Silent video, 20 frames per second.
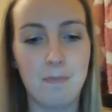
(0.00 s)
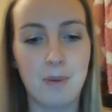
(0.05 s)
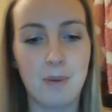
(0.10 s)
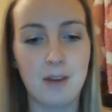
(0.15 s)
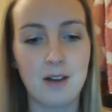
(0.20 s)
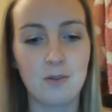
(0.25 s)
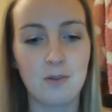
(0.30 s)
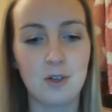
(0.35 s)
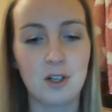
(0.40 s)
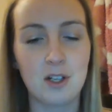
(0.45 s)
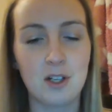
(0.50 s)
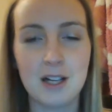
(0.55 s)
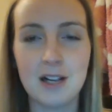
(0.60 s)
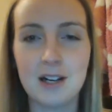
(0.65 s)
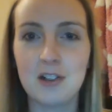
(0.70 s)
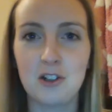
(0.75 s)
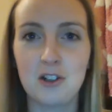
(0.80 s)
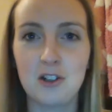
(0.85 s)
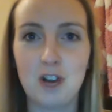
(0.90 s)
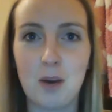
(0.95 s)
But we
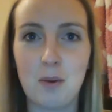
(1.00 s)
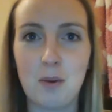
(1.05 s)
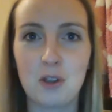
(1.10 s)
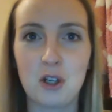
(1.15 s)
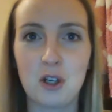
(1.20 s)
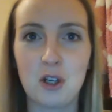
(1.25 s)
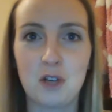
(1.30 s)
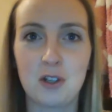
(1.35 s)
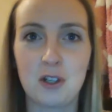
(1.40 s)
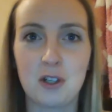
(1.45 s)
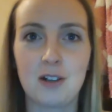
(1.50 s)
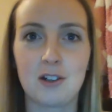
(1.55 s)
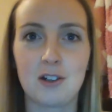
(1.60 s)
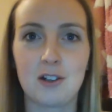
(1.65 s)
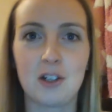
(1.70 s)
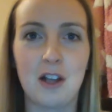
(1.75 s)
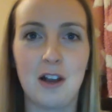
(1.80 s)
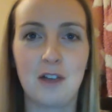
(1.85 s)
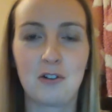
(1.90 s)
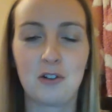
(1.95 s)
decided to strap ourselves in
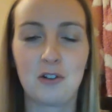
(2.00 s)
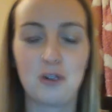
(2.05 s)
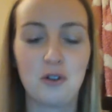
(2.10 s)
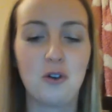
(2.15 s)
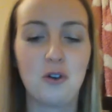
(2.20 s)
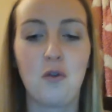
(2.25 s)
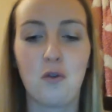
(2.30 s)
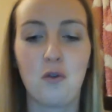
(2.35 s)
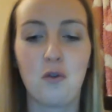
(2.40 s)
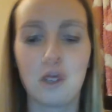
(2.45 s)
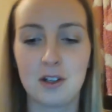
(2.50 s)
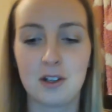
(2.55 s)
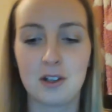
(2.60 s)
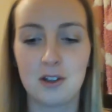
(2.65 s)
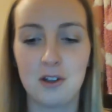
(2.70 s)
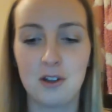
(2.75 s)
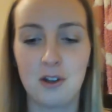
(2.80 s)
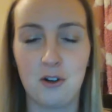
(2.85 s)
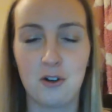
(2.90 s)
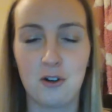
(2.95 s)
and just have a look over
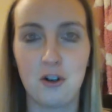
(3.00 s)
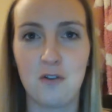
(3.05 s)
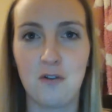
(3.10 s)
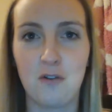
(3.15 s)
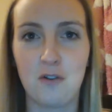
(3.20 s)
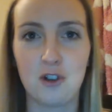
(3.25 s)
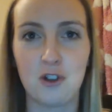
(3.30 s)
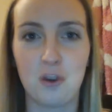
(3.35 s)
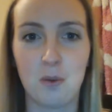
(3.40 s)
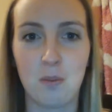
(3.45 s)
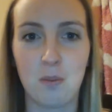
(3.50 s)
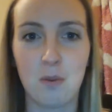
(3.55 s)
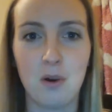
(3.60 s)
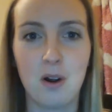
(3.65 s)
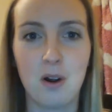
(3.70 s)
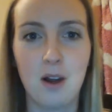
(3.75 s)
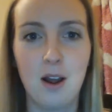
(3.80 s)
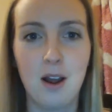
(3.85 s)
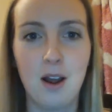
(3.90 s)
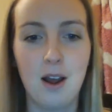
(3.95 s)
this 30-foot jump.
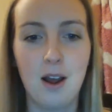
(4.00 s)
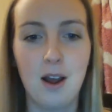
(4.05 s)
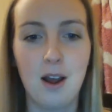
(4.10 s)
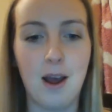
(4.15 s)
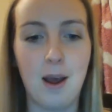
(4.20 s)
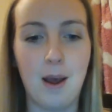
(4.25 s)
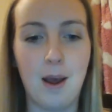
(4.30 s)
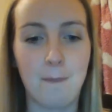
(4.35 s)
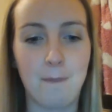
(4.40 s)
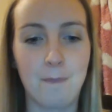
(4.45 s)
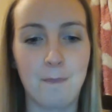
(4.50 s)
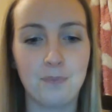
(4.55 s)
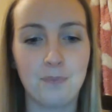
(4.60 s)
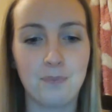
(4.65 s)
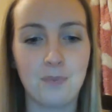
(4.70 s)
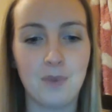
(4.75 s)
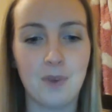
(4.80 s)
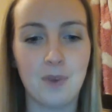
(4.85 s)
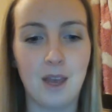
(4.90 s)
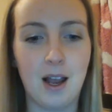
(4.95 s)
And
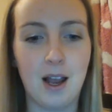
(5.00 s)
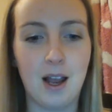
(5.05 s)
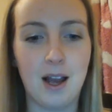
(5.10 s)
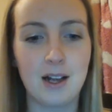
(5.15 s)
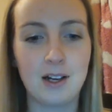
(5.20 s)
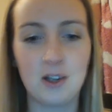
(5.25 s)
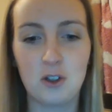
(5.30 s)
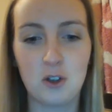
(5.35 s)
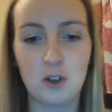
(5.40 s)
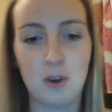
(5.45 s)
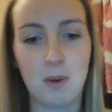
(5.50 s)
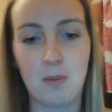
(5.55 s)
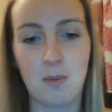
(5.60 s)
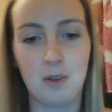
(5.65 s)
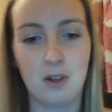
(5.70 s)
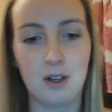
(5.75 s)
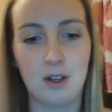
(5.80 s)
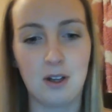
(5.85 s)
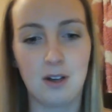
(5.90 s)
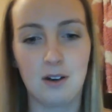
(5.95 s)
I just
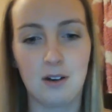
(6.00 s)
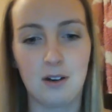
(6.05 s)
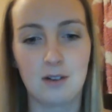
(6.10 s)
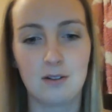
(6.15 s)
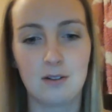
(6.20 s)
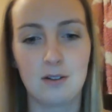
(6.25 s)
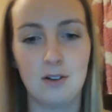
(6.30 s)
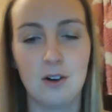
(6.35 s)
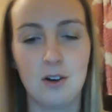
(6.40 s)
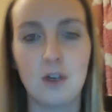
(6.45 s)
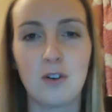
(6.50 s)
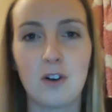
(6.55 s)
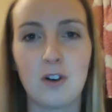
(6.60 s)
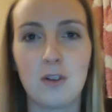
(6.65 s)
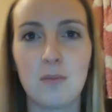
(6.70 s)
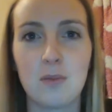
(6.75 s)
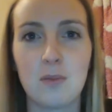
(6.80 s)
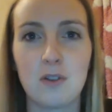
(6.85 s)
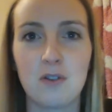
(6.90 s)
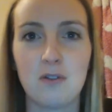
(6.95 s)
remember thinking, God, we've
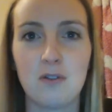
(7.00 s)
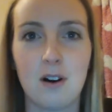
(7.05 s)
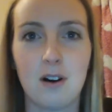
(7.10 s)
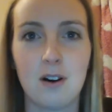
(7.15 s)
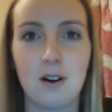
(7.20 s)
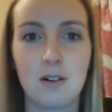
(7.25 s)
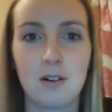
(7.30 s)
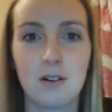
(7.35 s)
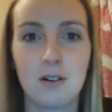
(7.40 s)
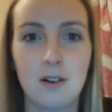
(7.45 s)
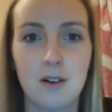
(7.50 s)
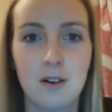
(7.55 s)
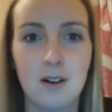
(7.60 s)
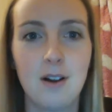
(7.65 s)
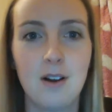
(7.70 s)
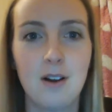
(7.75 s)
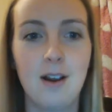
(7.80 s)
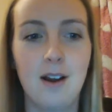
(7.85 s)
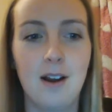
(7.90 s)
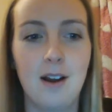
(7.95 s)
come this far.
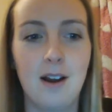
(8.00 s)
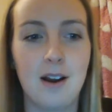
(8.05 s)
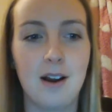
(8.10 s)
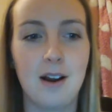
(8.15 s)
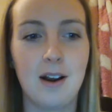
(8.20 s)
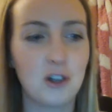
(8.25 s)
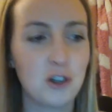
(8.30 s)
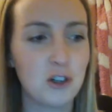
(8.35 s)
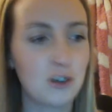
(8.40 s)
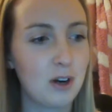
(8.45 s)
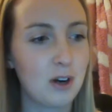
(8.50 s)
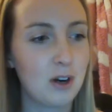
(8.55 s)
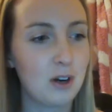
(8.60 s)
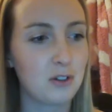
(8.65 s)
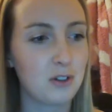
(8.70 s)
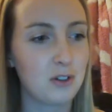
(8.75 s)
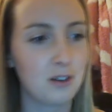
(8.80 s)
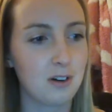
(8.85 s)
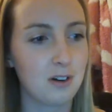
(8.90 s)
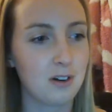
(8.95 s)
And I turned
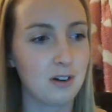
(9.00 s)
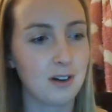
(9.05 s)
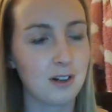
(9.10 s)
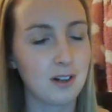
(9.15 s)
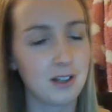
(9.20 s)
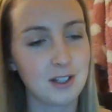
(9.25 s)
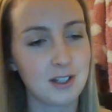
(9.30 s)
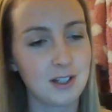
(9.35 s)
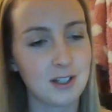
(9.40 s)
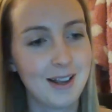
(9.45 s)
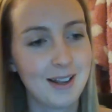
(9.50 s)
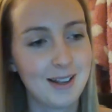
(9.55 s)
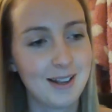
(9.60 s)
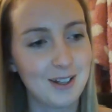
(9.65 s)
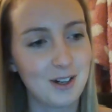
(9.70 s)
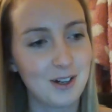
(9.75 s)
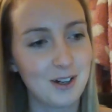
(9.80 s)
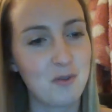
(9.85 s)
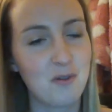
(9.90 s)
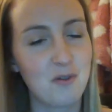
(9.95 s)
around to her and I
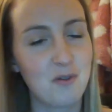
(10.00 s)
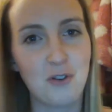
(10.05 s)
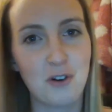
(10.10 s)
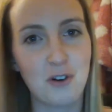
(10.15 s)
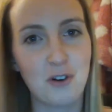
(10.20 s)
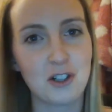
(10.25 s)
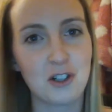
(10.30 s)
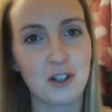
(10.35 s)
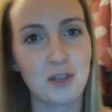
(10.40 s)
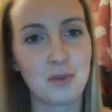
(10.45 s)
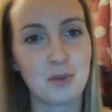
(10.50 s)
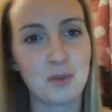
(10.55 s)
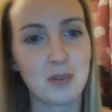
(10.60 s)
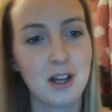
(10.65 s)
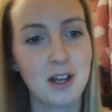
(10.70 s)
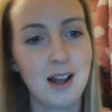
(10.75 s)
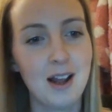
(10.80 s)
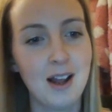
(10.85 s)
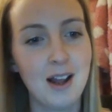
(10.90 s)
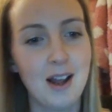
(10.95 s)
said to her before I jumped,